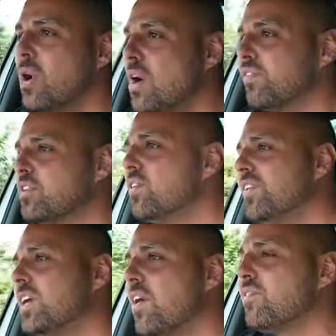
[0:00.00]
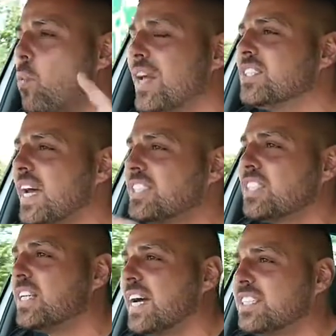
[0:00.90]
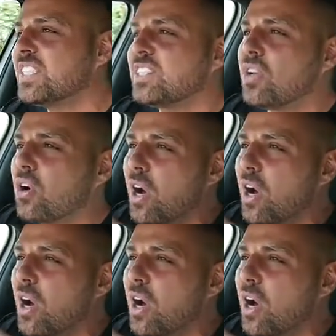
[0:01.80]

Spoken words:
for a new video every Wednesday and Sunday at 6 o'clock.